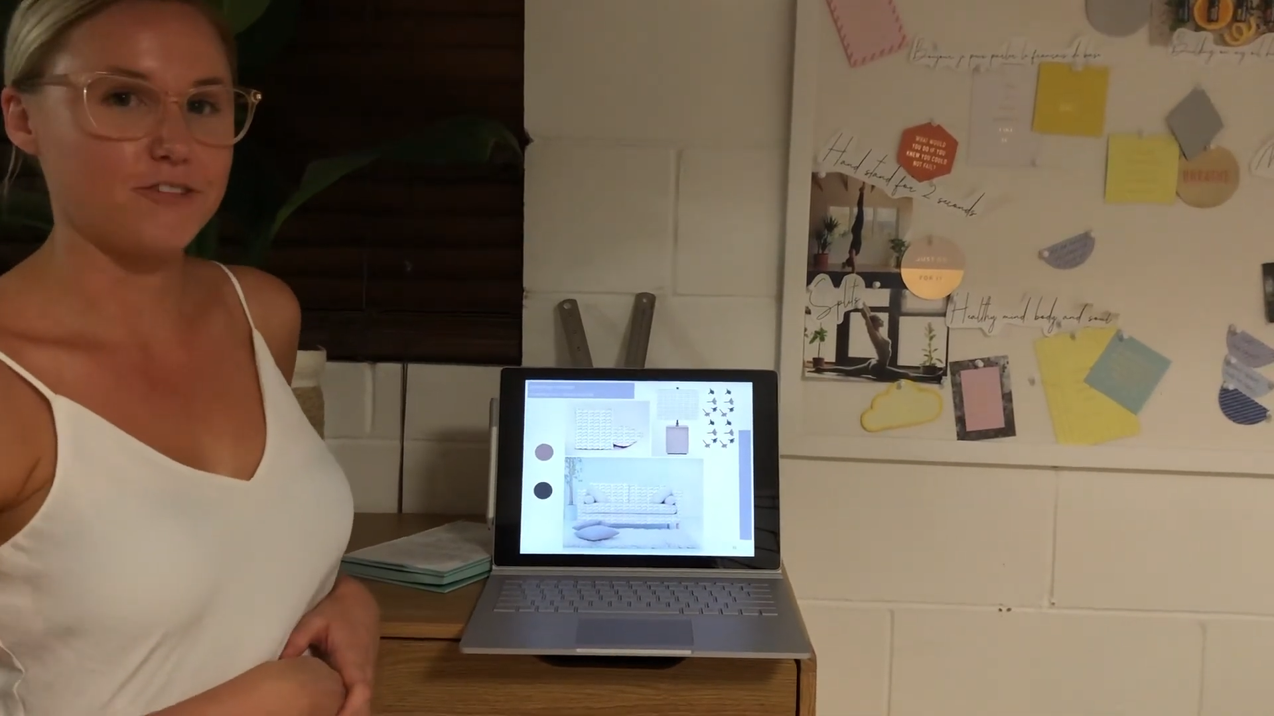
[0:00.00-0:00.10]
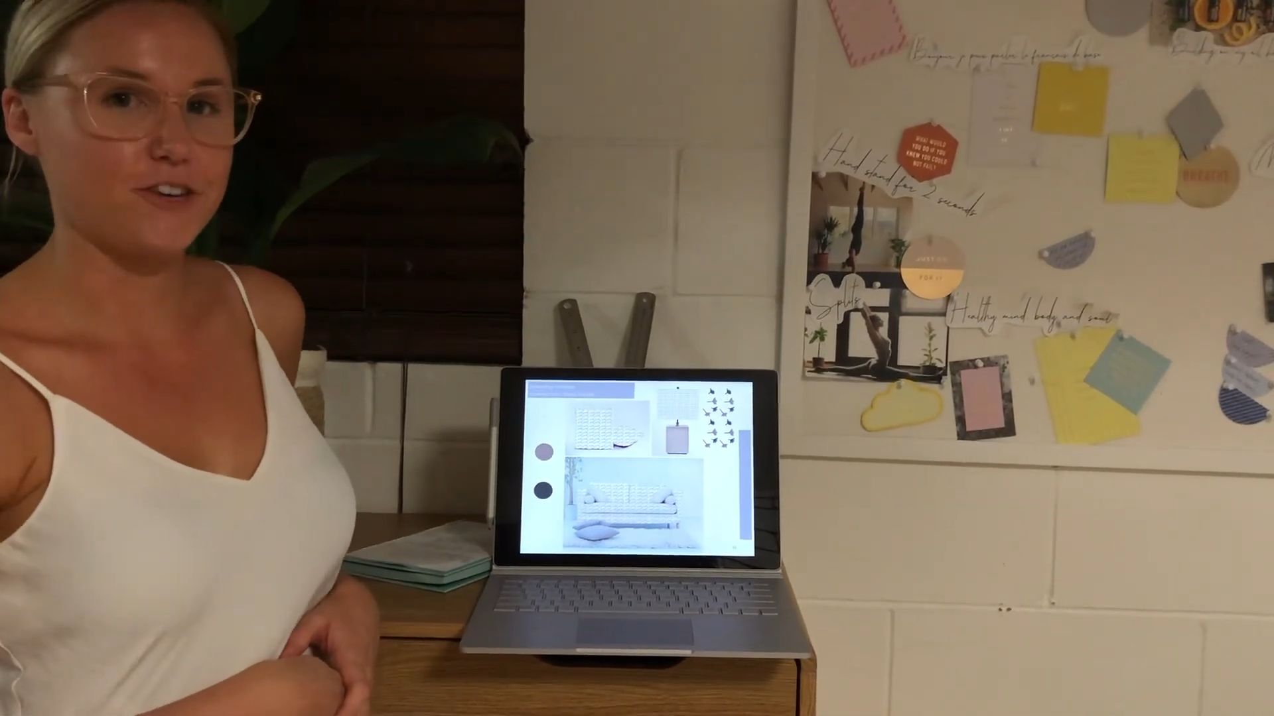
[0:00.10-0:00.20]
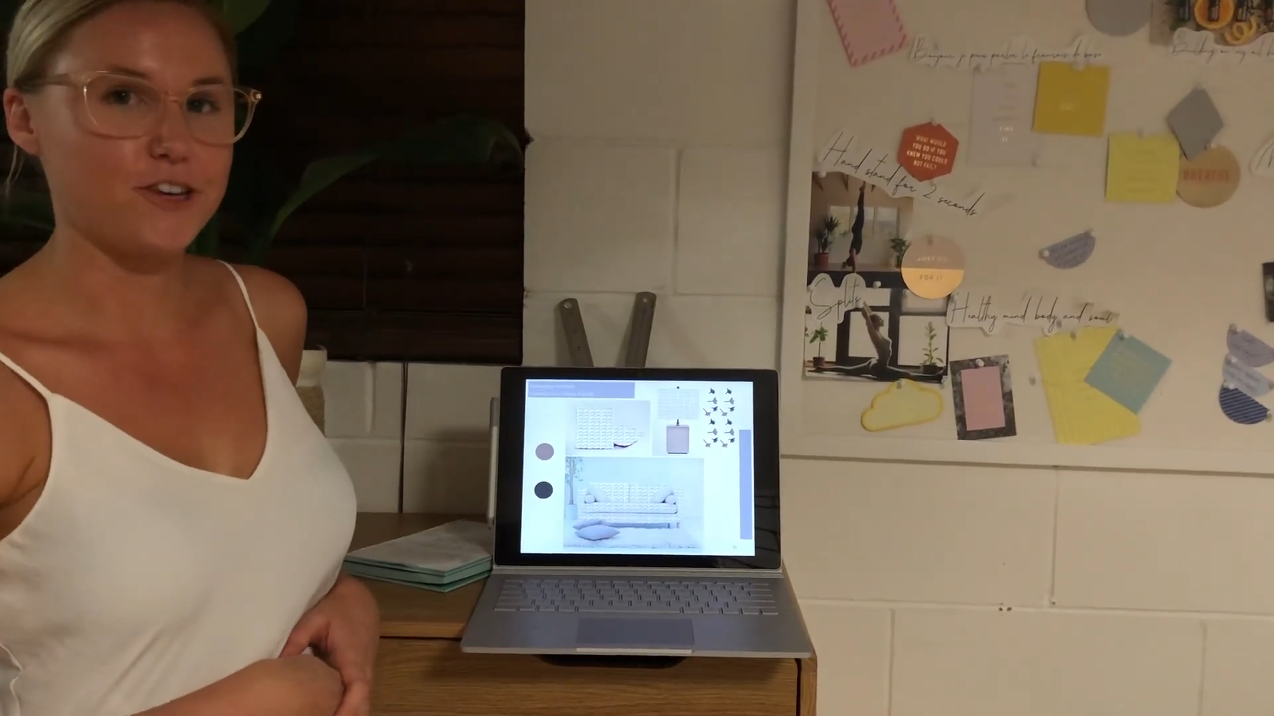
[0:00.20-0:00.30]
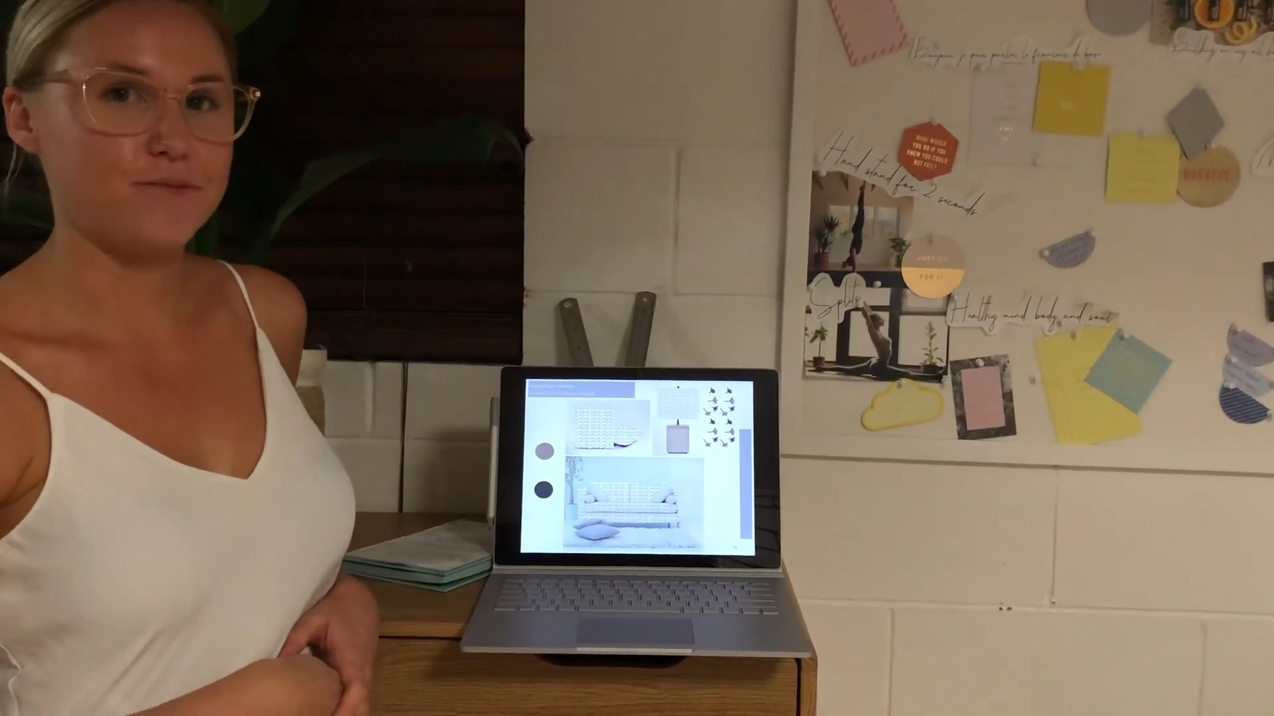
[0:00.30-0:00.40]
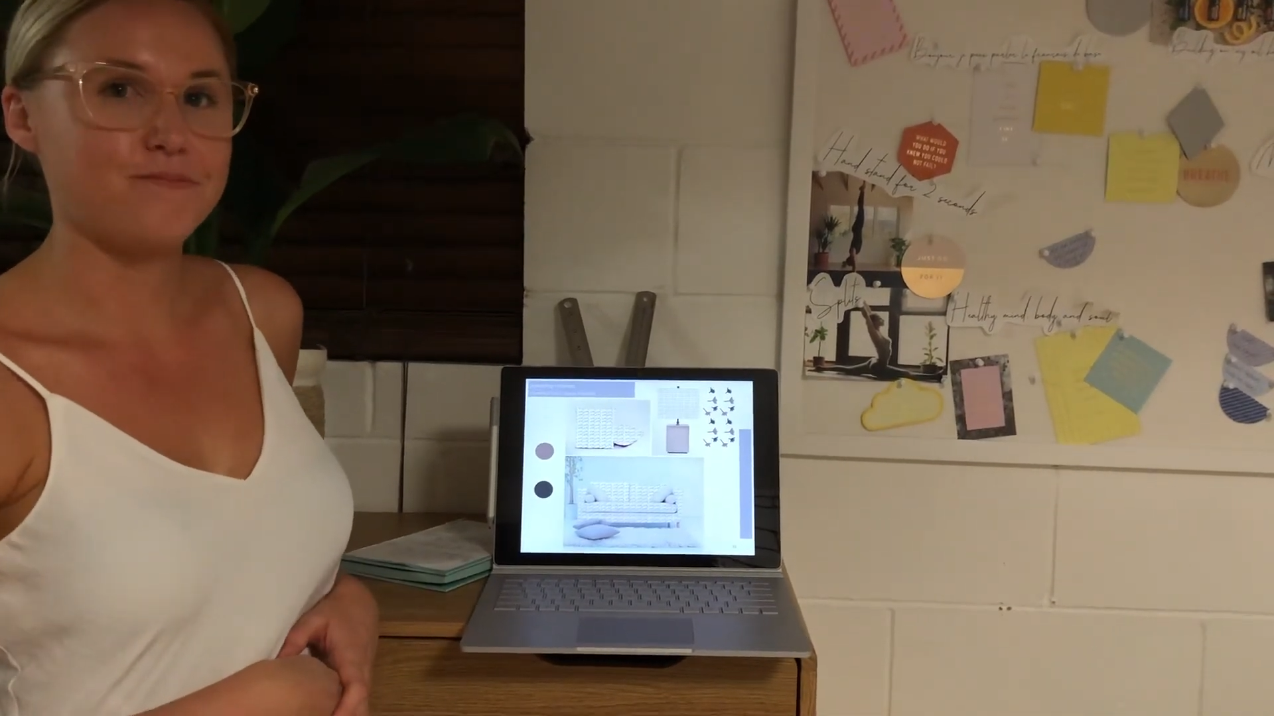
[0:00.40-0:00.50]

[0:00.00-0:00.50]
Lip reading: for you.